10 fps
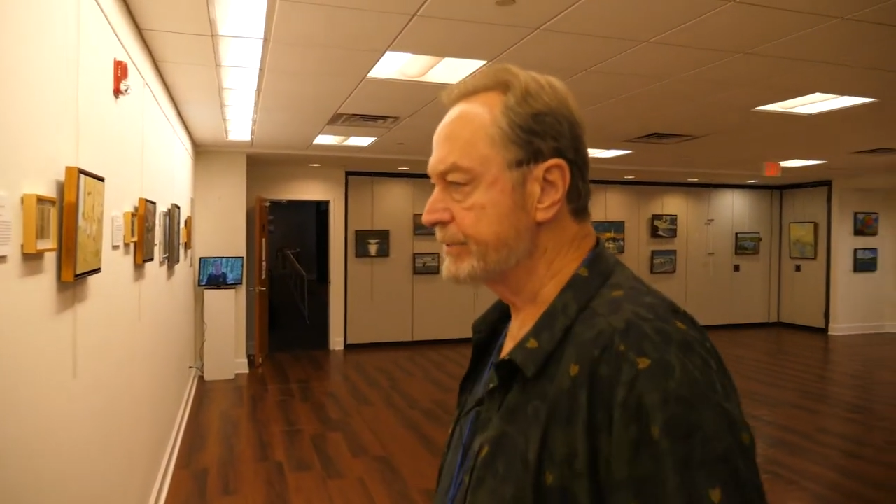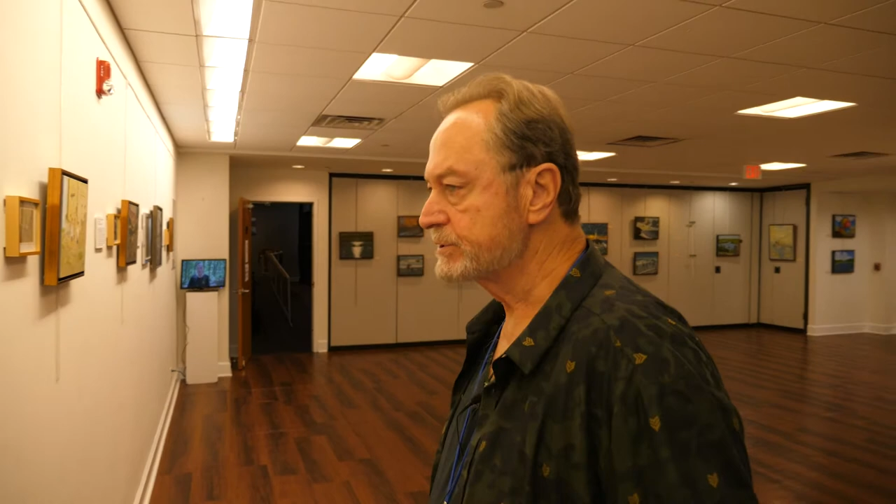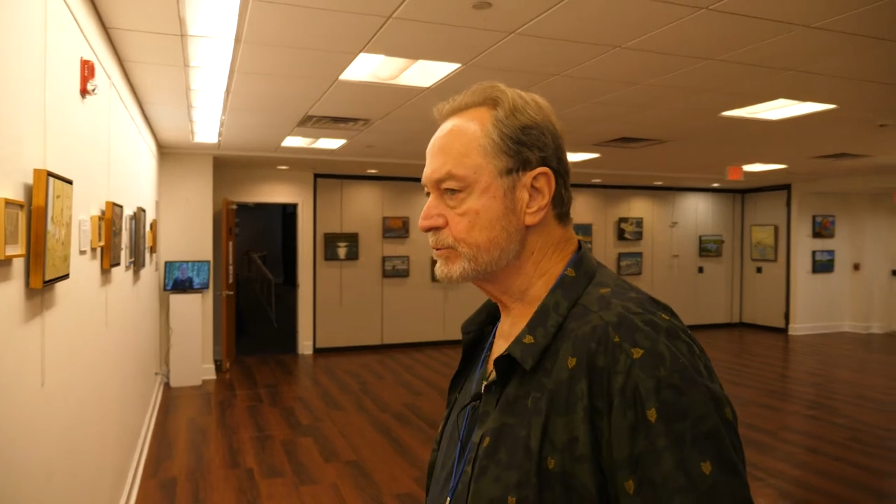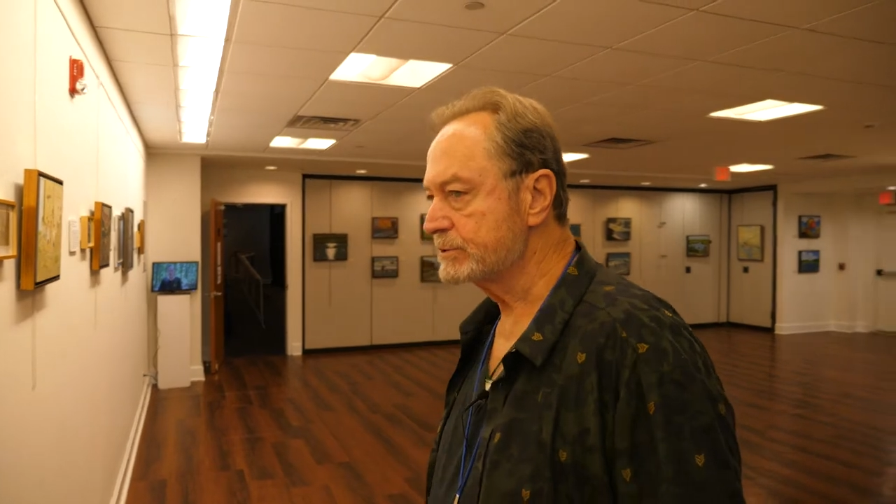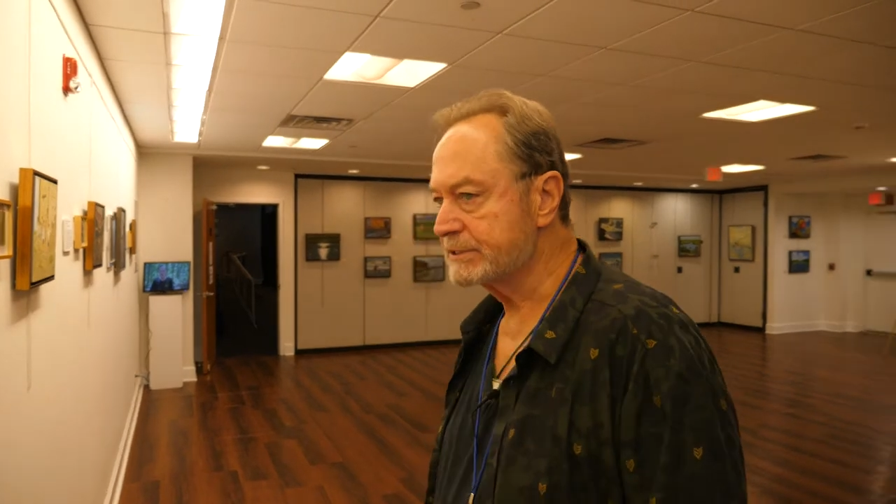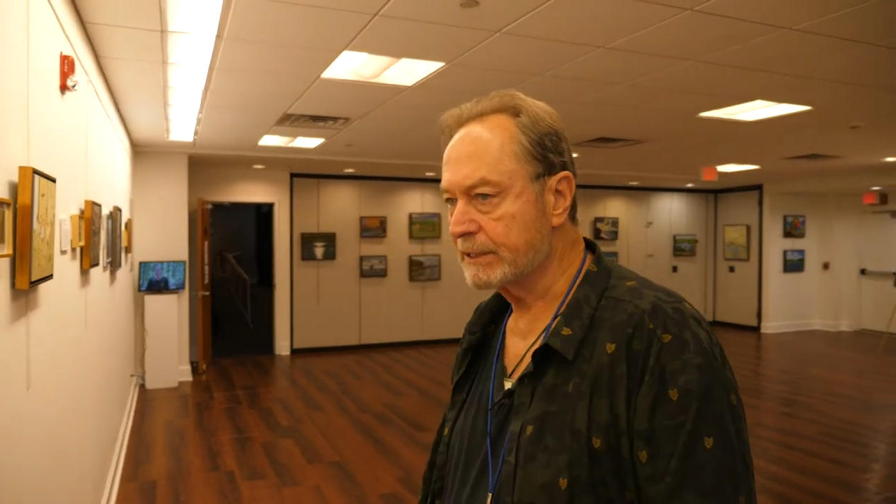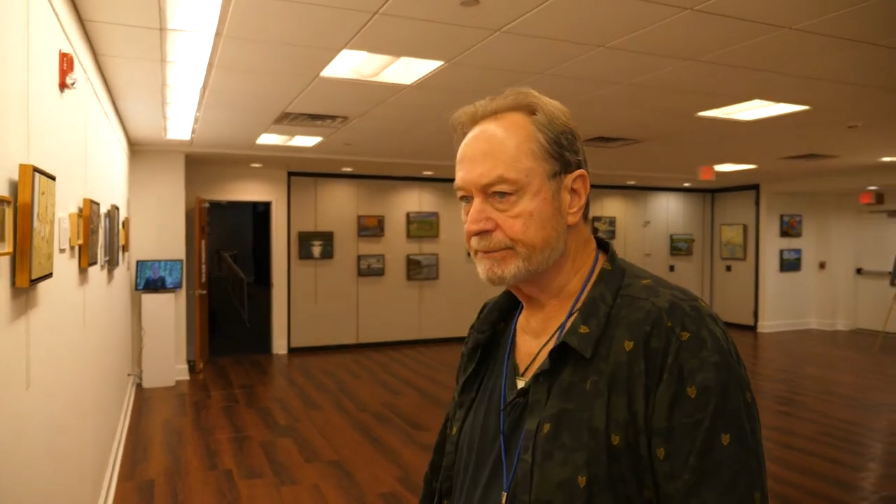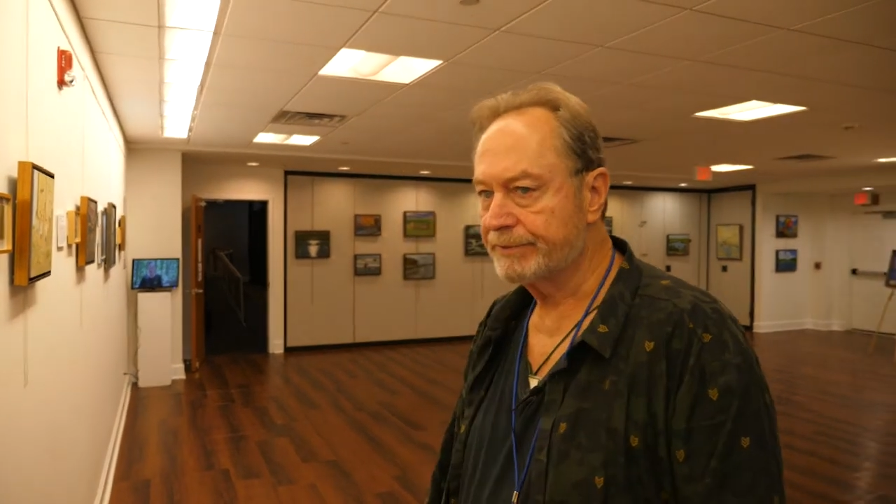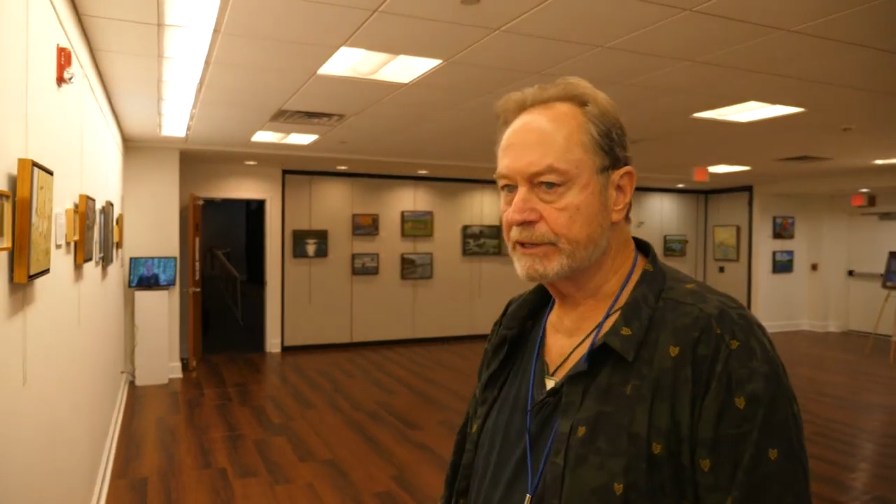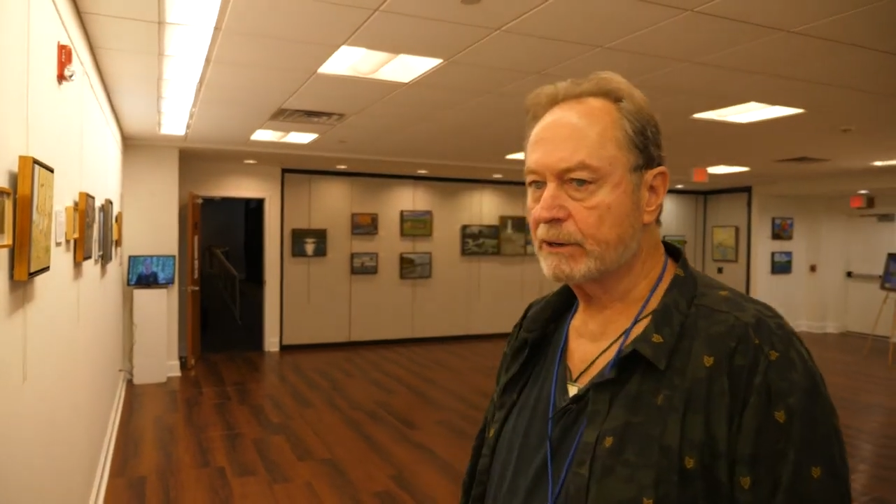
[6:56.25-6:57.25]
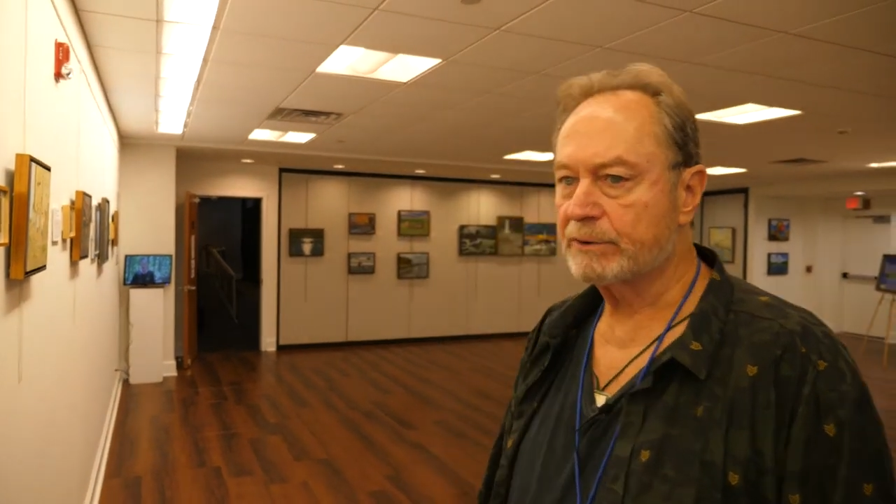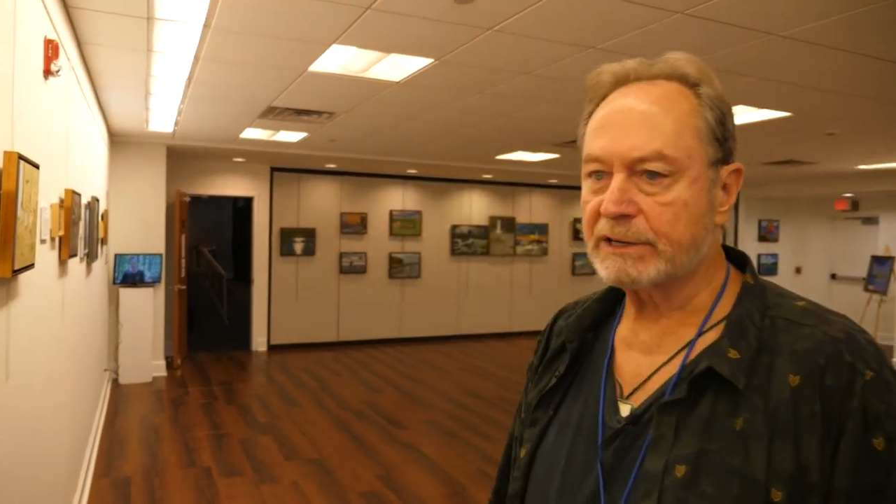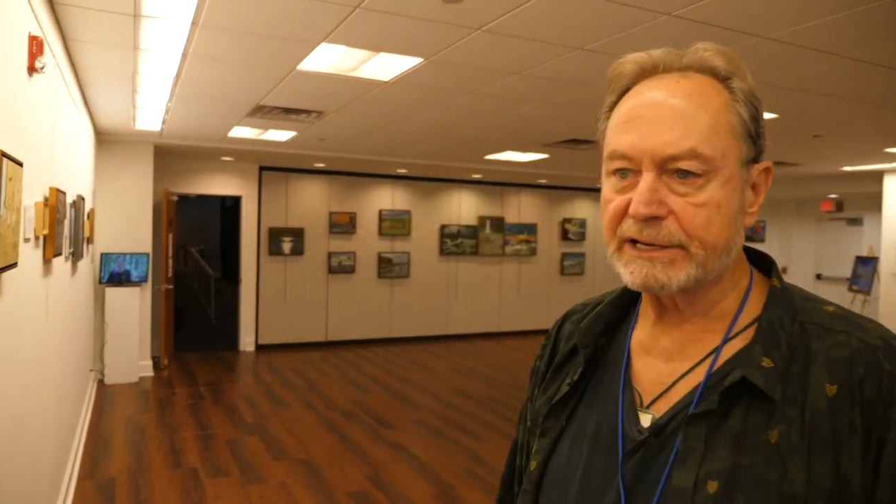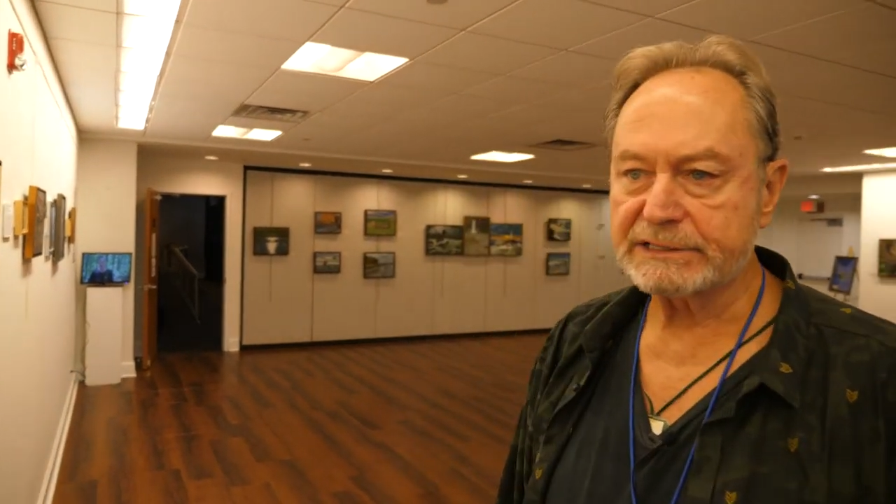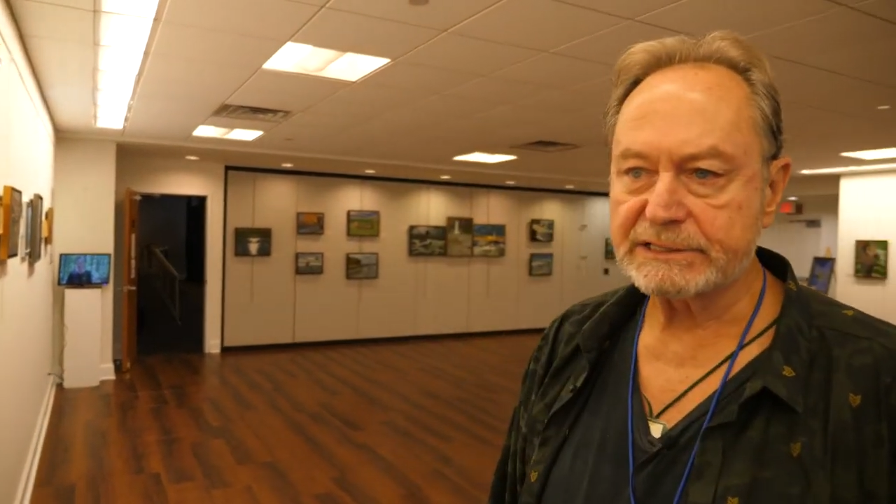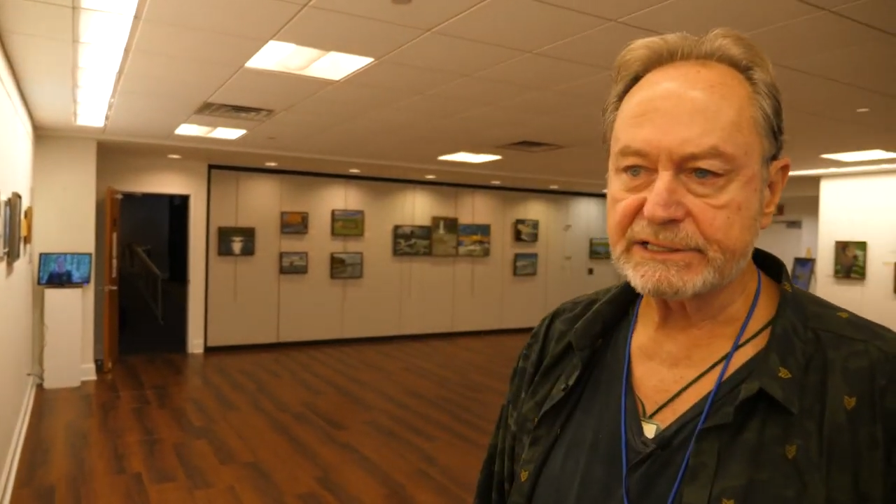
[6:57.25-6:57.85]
This was, uh, you know, I,